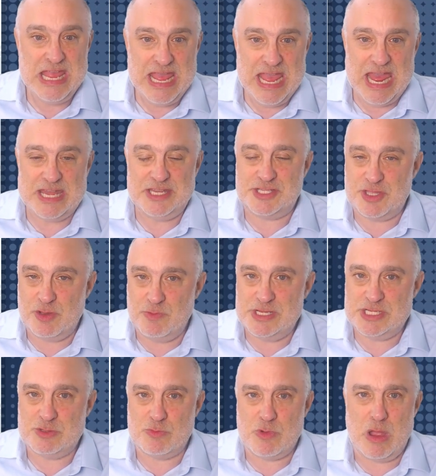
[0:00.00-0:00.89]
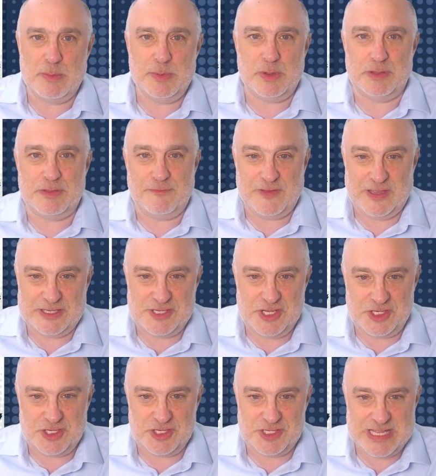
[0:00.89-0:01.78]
Hence the reason why we've got the fictitious